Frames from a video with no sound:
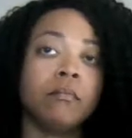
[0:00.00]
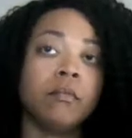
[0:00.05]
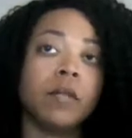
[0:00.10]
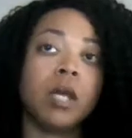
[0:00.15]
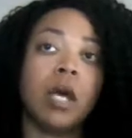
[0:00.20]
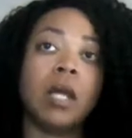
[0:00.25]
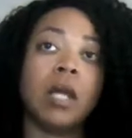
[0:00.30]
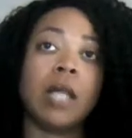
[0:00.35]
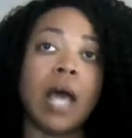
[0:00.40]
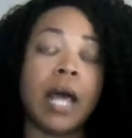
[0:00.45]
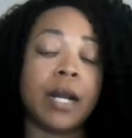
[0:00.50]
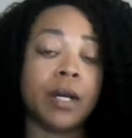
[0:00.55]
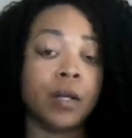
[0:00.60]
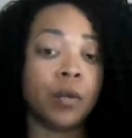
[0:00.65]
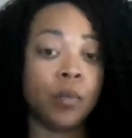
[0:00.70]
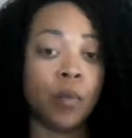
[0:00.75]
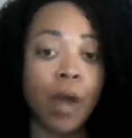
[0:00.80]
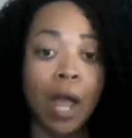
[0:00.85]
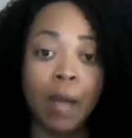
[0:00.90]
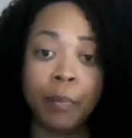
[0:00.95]
a lot of the
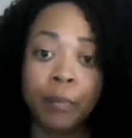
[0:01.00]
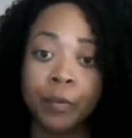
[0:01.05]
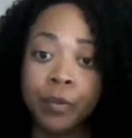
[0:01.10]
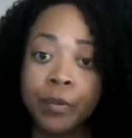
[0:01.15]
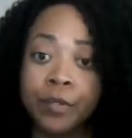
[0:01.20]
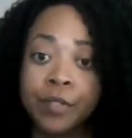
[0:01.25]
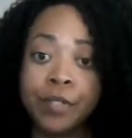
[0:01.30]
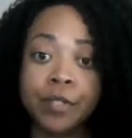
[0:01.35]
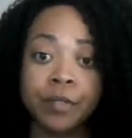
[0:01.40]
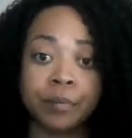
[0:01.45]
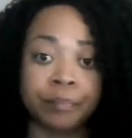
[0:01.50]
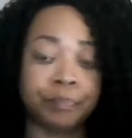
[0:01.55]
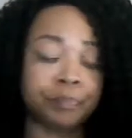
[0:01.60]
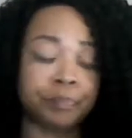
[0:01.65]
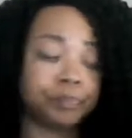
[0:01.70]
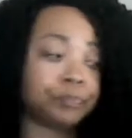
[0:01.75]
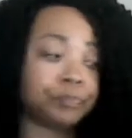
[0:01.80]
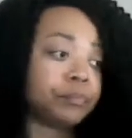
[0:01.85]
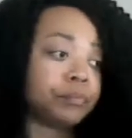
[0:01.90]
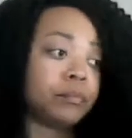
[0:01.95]
rappers,
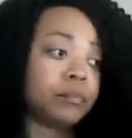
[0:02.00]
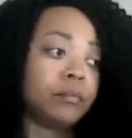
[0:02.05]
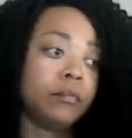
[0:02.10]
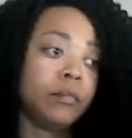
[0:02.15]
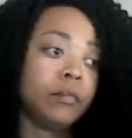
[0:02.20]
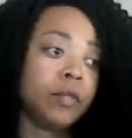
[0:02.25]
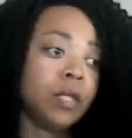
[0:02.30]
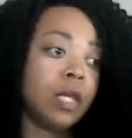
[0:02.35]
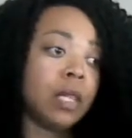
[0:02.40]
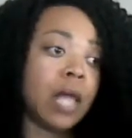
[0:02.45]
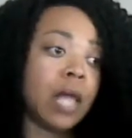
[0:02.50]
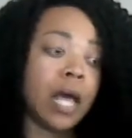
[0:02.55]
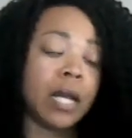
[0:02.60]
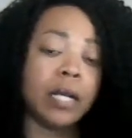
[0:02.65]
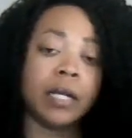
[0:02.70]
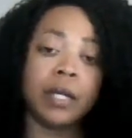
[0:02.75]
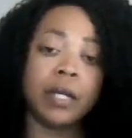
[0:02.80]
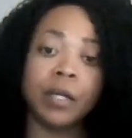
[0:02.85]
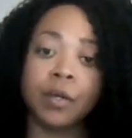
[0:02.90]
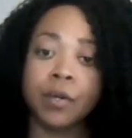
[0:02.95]
a lot of
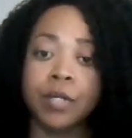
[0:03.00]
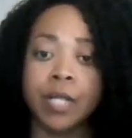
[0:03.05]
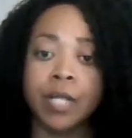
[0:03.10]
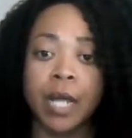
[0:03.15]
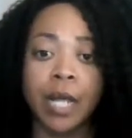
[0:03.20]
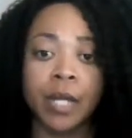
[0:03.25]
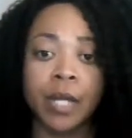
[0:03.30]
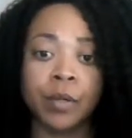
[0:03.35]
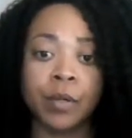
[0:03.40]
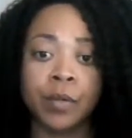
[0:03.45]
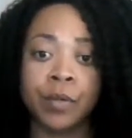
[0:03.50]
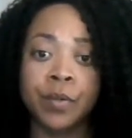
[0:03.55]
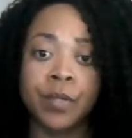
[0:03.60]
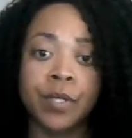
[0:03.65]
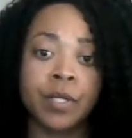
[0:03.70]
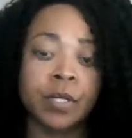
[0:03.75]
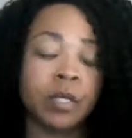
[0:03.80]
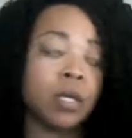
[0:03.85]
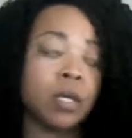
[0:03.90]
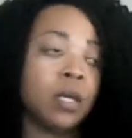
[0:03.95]
the
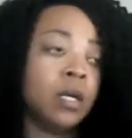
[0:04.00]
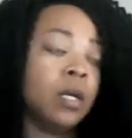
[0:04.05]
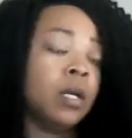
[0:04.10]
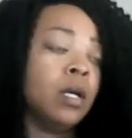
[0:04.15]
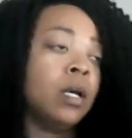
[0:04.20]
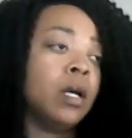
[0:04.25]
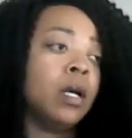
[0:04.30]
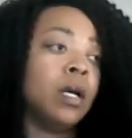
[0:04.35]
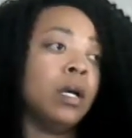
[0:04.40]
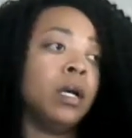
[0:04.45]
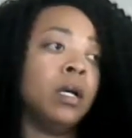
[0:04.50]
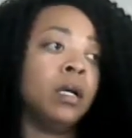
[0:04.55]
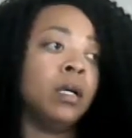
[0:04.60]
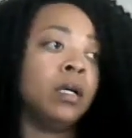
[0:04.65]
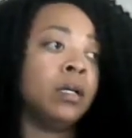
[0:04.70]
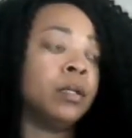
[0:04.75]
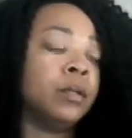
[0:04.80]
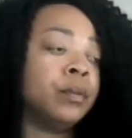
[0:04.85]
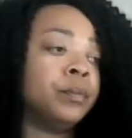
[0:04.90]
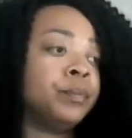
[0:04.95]
entertainers,
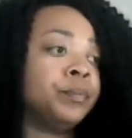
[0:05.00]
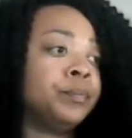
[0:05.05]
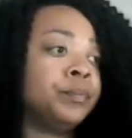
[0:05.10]
Hollywood